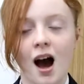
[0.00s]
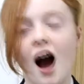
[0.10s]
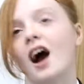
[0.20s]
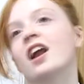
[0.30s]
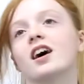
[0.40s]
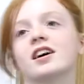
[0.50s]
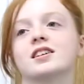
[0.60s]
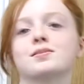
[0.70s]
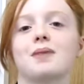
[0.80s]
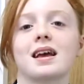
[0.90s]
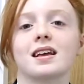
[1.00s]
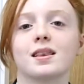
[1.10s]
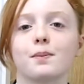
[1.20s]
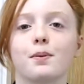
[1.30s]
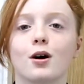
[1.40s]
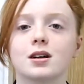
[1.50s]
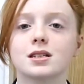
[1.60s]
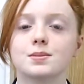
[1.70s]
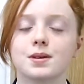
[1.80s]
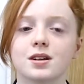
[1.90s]
I liked making the
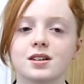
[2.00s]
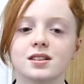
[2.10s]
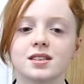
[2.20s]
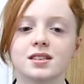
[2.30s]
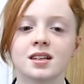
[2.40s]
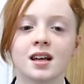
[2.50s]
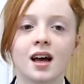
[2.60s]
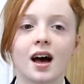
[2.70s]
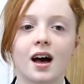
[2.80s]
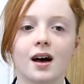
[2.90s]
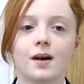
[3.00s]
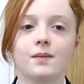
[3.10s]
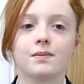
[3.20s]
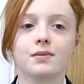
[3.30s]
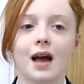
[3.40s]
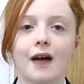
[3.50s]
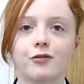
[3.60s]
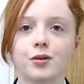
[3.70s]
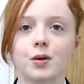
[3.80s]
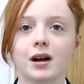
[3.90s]
box because um,
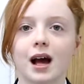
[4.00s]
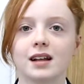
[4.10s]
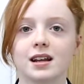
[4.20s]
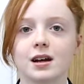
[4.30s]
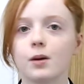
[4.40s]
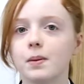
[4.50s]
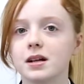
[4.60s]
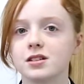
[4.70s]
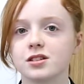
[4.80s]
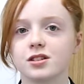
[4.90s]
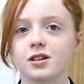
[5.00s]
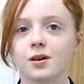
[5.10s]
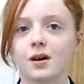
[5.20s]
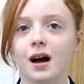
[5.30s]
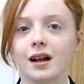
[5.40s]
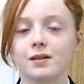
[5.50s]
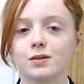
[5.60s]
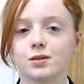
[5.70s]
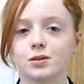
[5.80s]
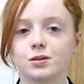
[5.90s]
everyone had a little bit to do and it
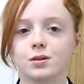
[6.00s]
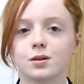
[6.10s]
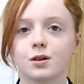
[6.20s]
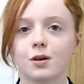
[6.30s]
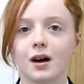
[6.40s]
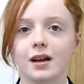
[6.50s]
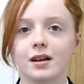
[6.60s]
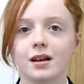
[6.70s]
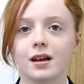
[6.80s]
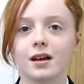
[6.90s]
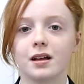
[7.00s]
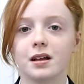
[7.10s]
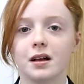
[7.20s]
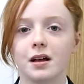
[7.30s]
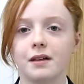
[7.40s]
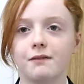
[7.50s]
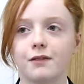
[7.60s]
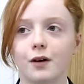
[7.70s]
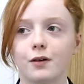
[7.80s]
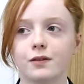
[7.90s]
was all quite
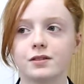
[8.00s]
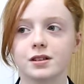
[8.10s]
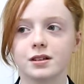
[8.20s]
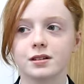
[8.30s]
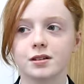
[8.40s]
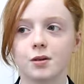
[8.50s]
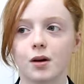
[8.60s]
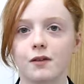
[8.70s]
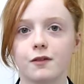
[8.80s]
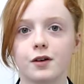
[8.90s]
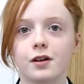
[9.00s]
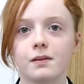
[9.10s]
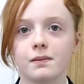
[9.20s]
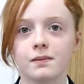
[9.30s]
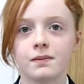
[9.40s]
involved and quite fun.